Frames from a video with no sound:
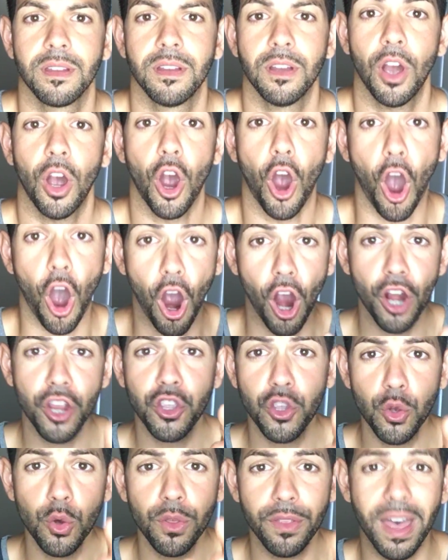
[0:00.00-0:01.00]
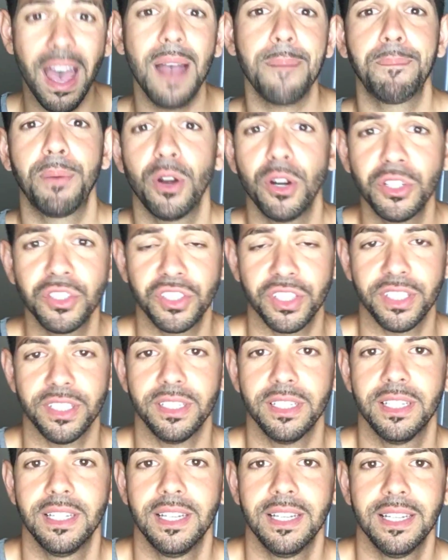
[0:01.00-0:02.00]
Are you that person
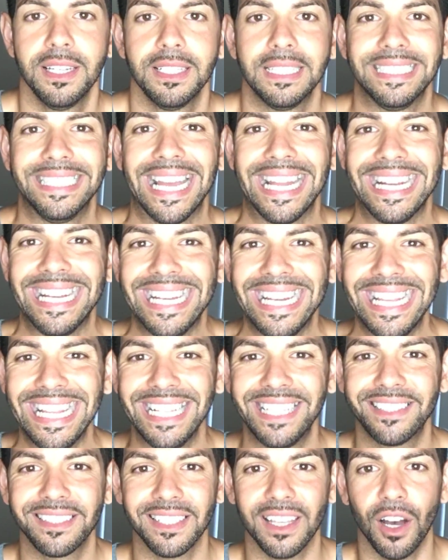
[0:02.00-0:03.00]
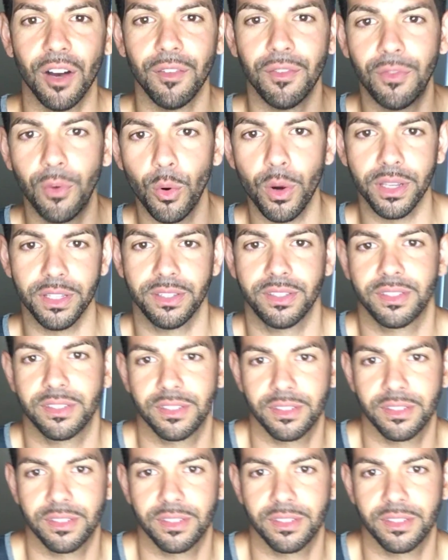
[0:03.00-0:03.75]
that needs a voice?